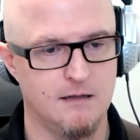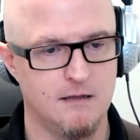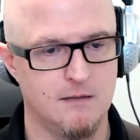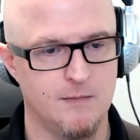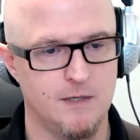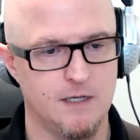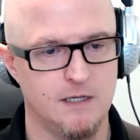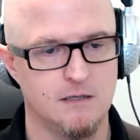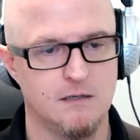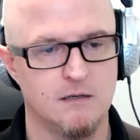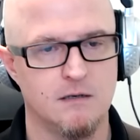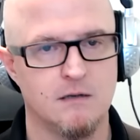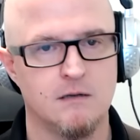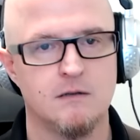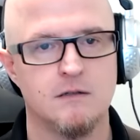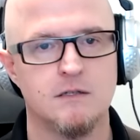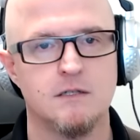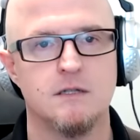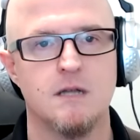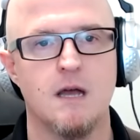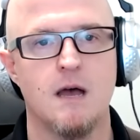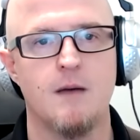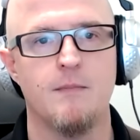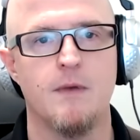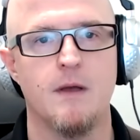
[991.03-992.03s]
Let me
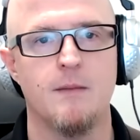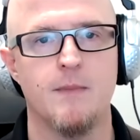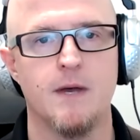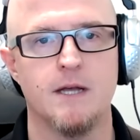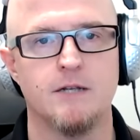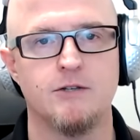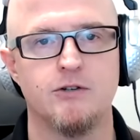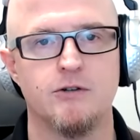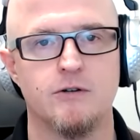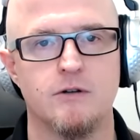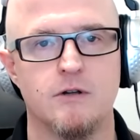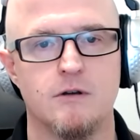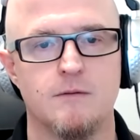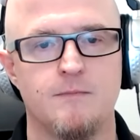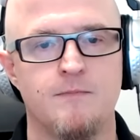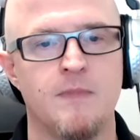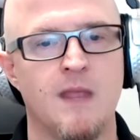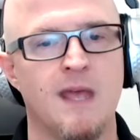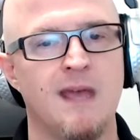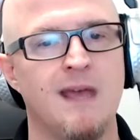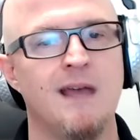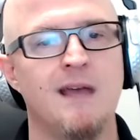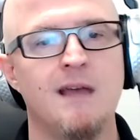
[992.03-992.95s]
stop my metronome.